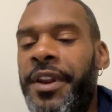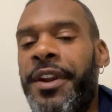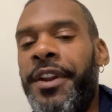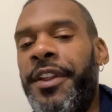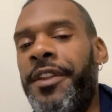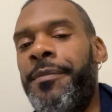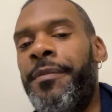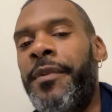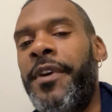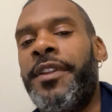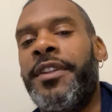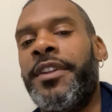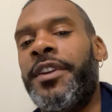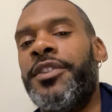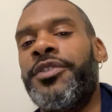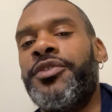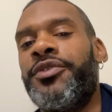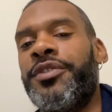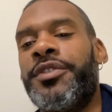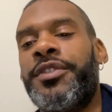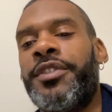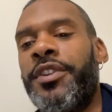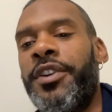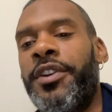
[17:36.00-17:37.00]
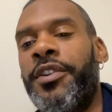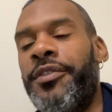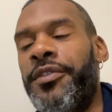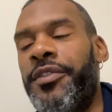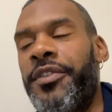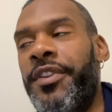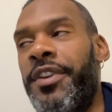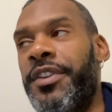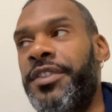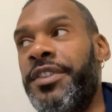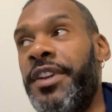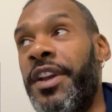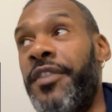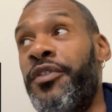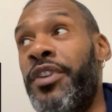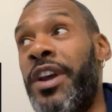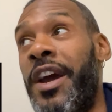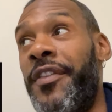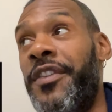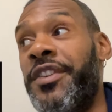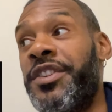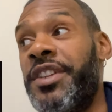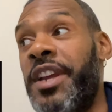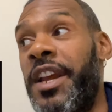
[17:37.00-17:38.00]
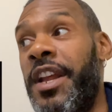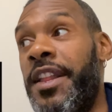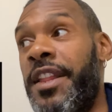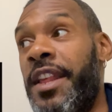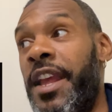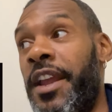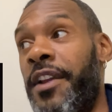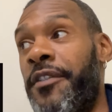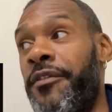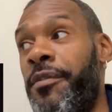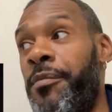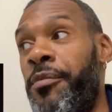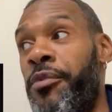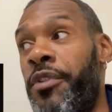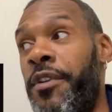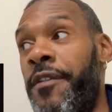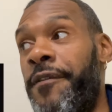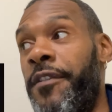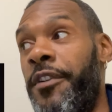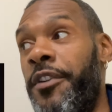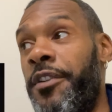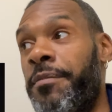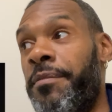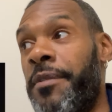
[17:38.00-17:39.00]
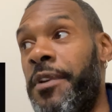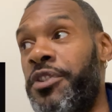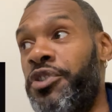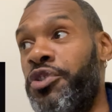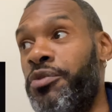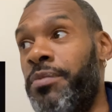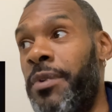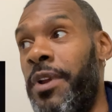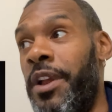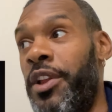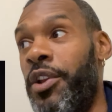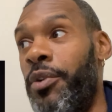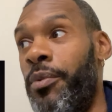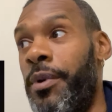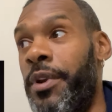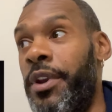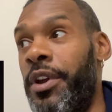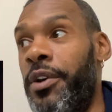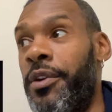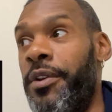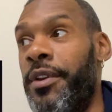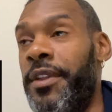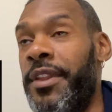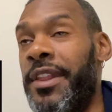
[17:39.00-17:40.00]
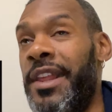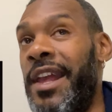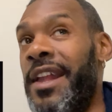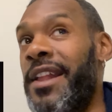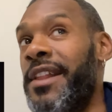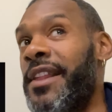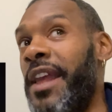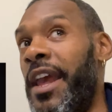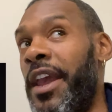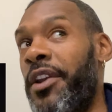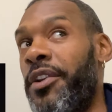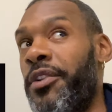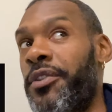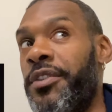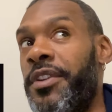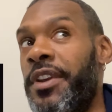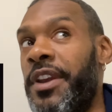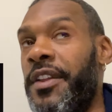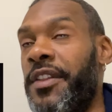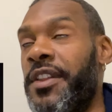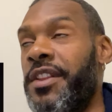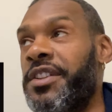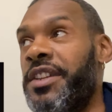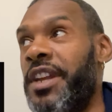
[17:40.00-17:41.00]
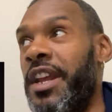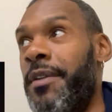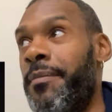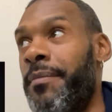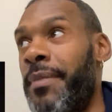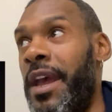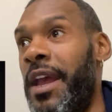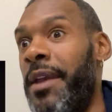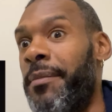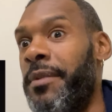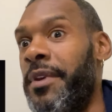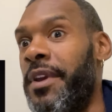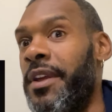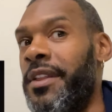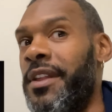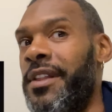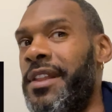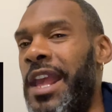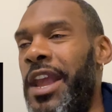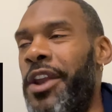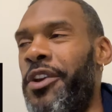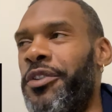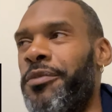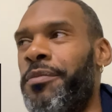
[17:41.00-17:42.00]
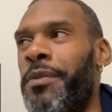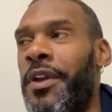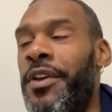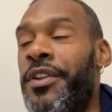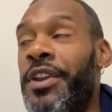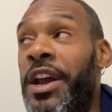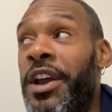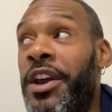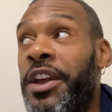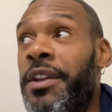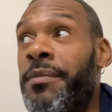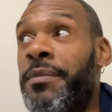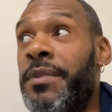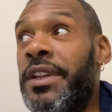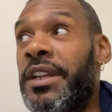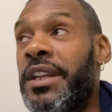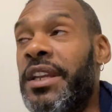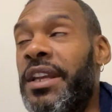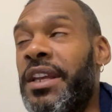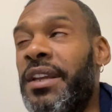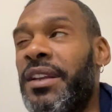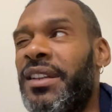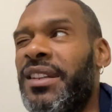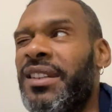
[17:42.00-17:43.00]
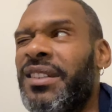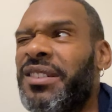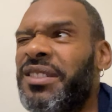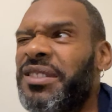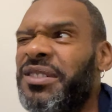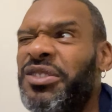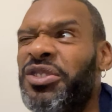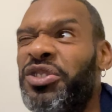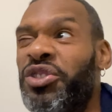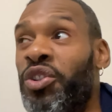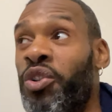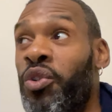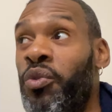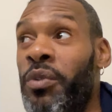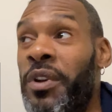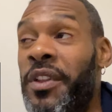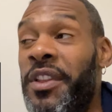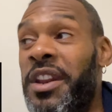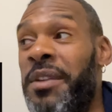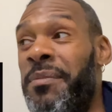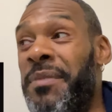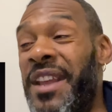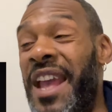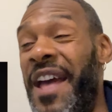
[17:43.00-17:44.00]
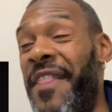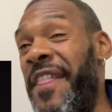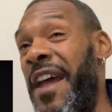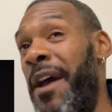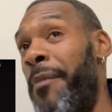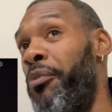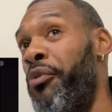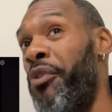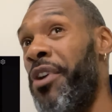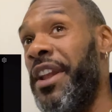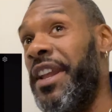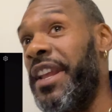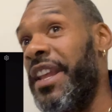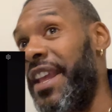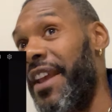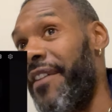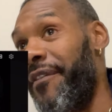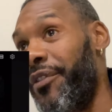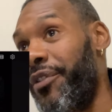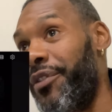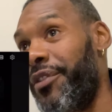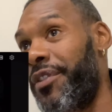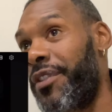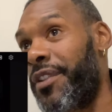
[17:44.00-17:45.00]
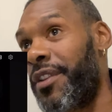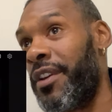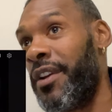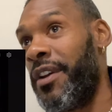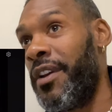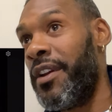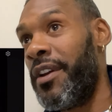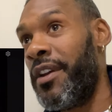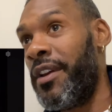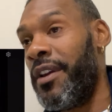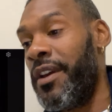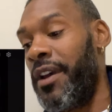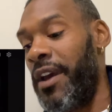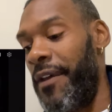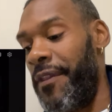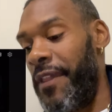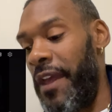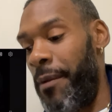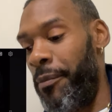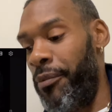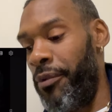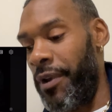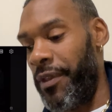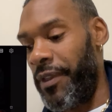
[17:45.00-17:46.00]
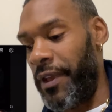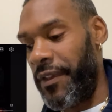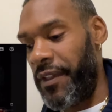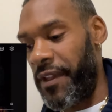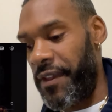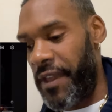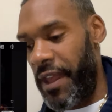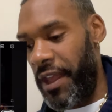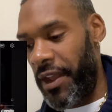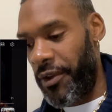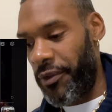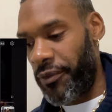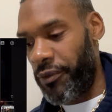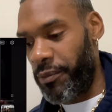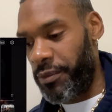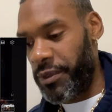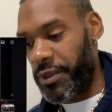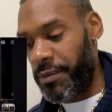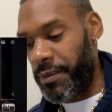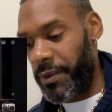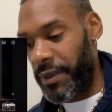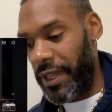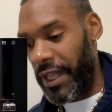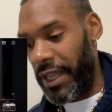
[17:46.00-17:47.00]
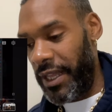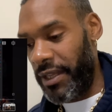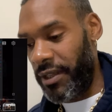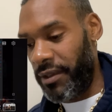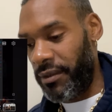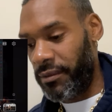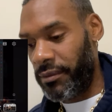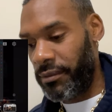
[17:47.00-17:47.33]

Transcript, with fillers: in his best interest to go to the chain. If you got the chain taken from you in the first place, you probably want to go to said takers to get the chain back because the takers probably not going to be too willing to be at that point givers. At that point, like the takers would just be like,